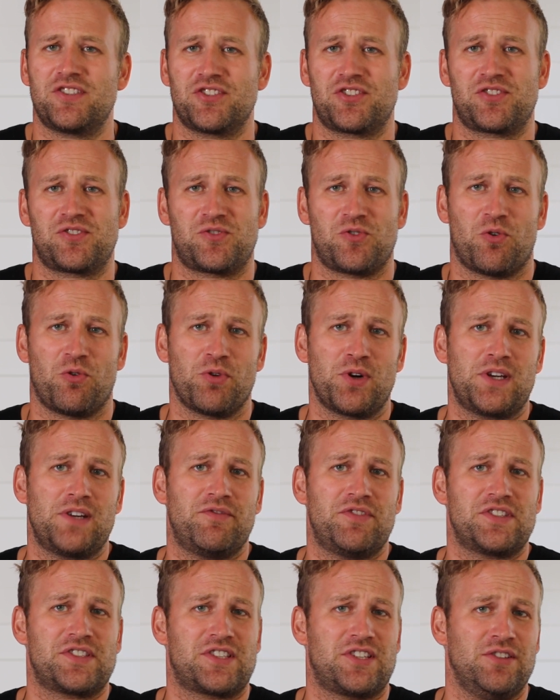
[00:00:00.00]
the story
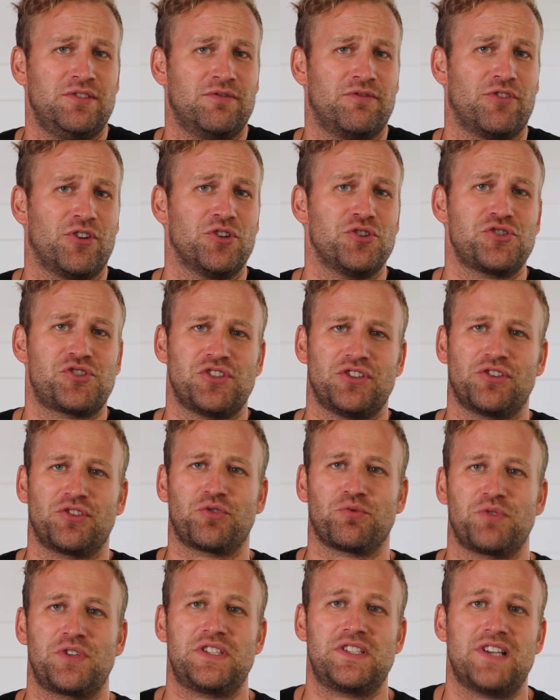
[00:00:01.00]
of his conversion
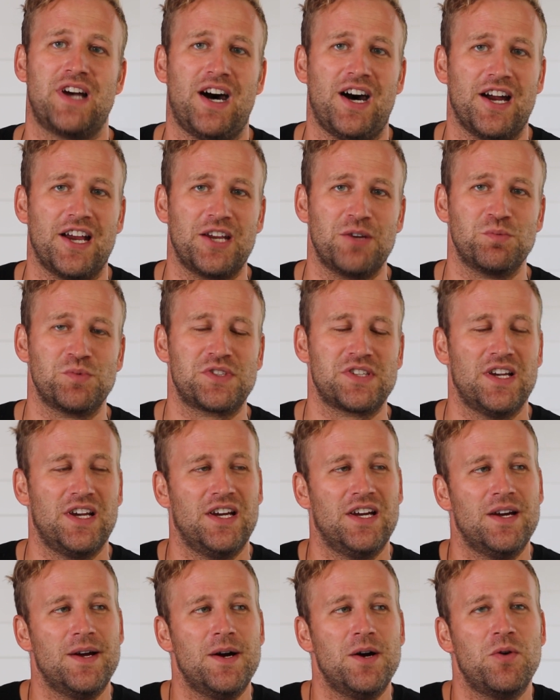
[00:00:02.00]
3 times,
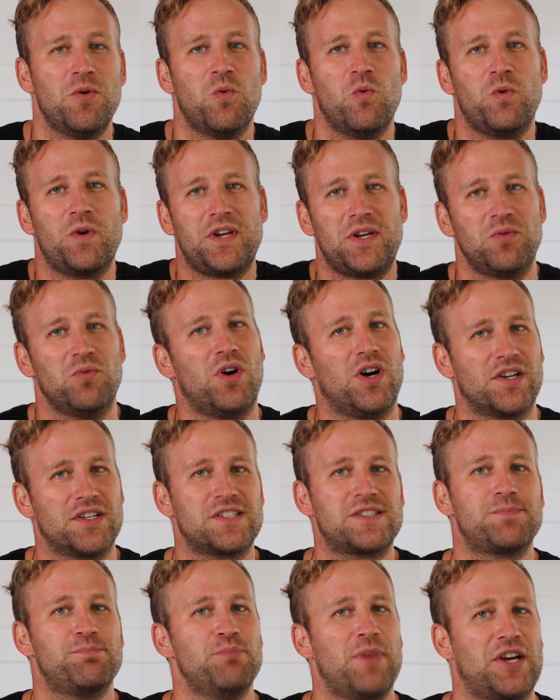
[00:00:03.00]
we want
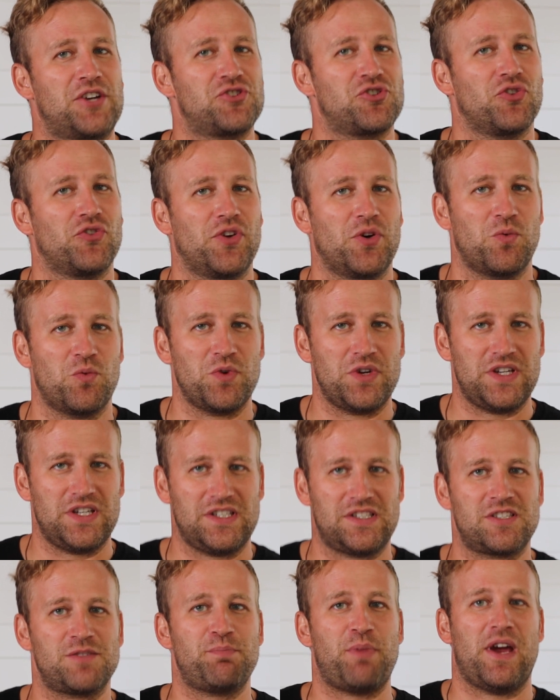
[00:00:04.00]
to make sure that
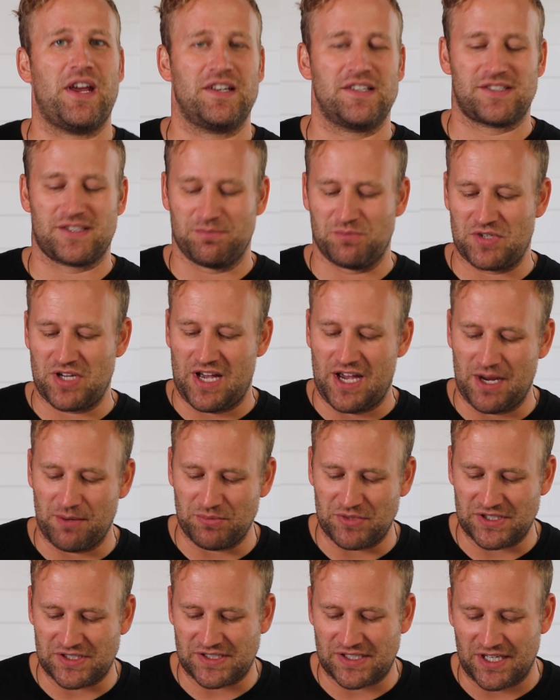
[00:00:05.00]
we spend some
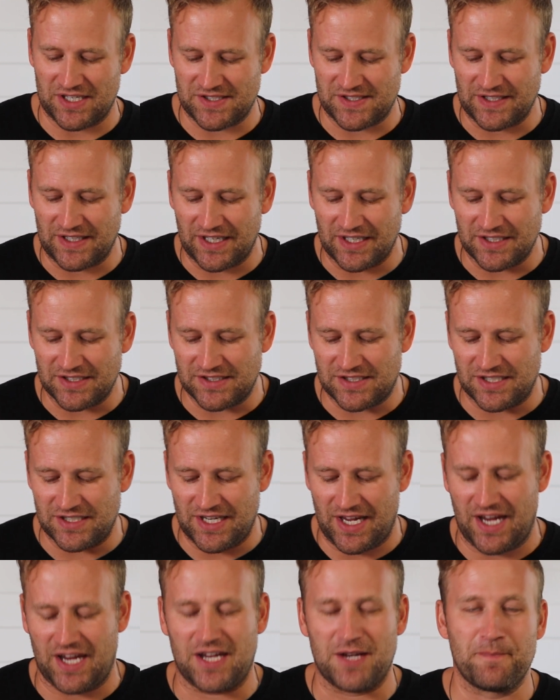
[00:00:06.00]
time discussing it. And
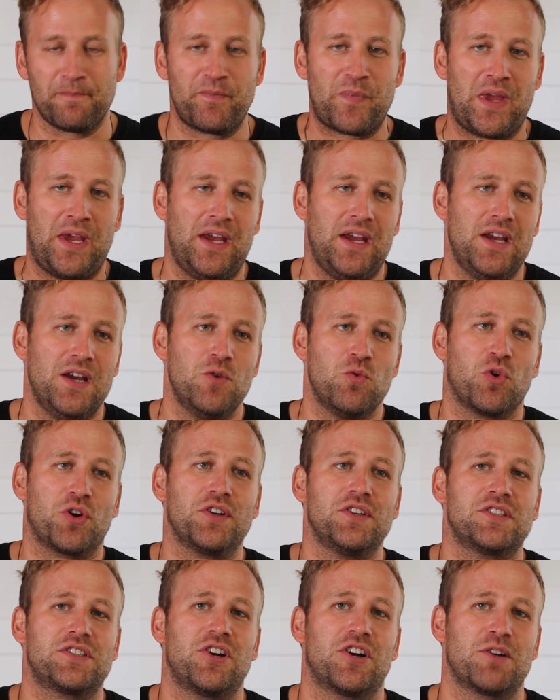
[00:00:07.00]
today, we're
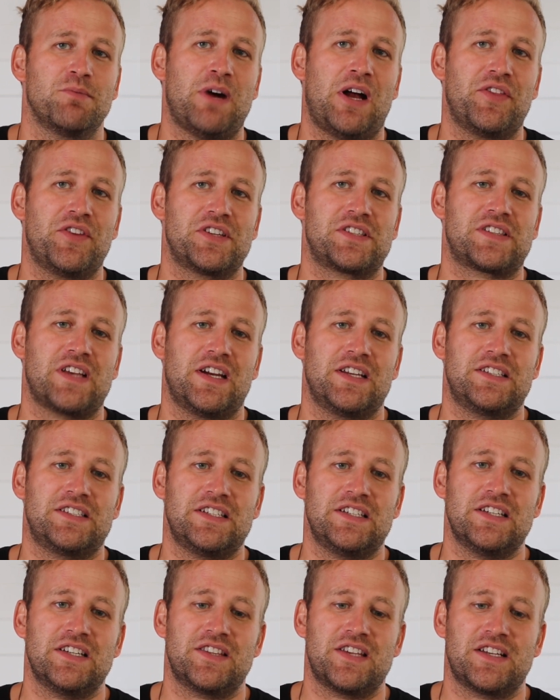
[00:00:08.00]
going to talk about this
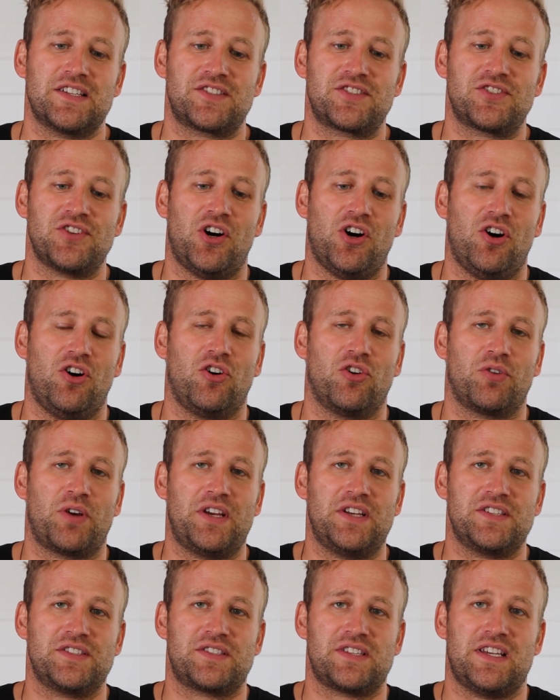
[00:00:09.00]
idea that Saul
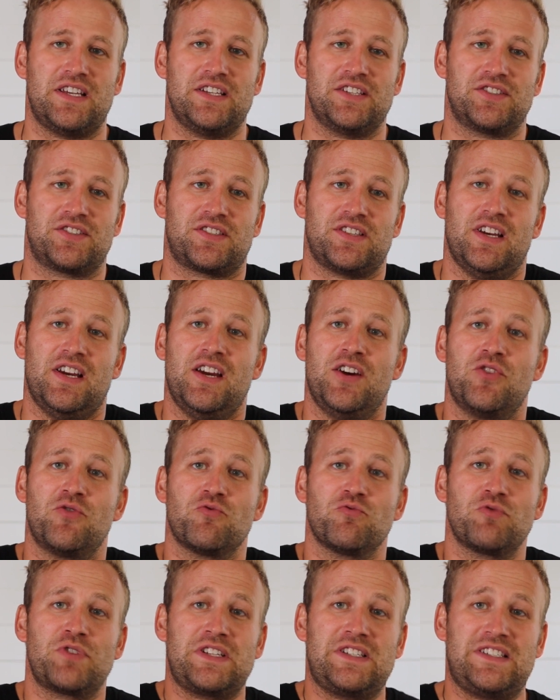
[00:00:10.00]
is
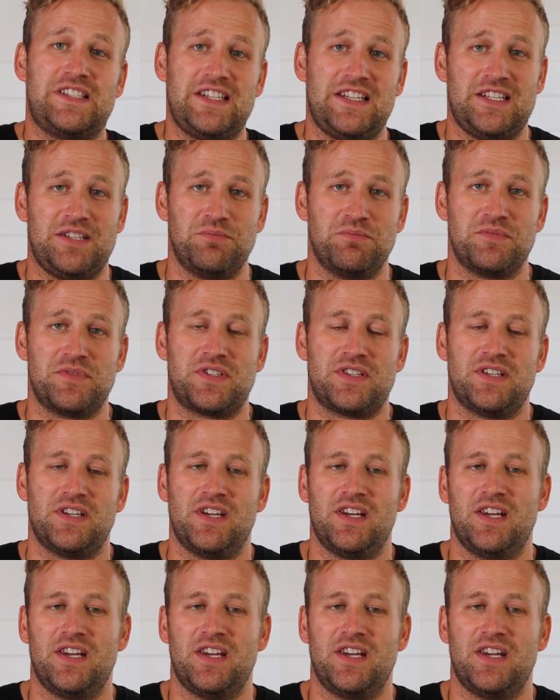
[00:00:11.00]
redeemed,